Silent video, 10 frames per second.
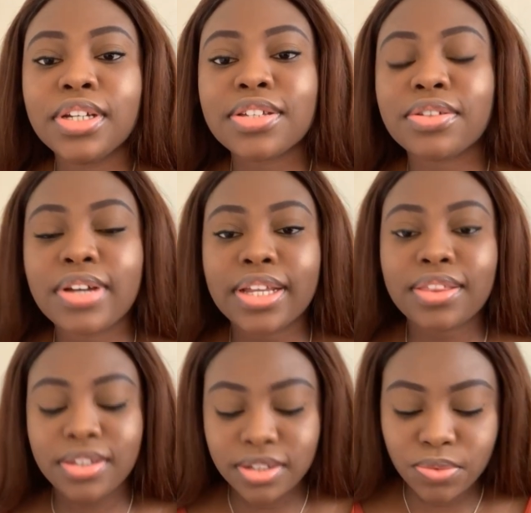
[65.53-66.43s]
So I
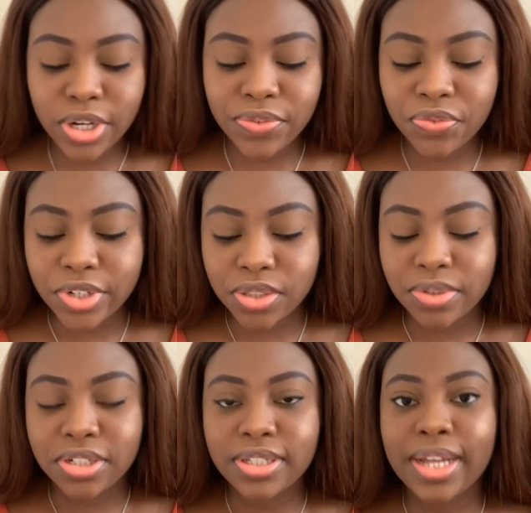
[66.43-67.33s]
think one of the first
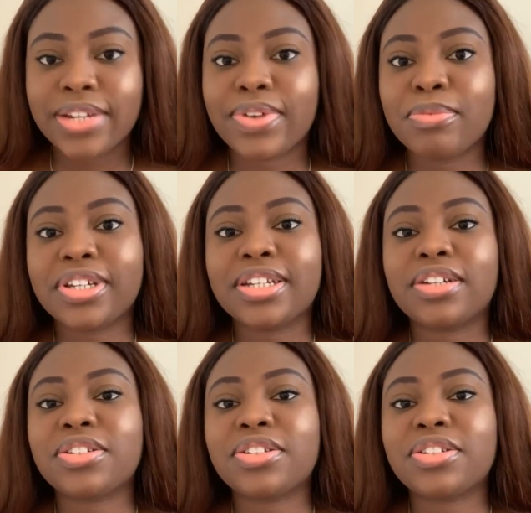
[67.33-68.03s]
questions, and if I'm looking down,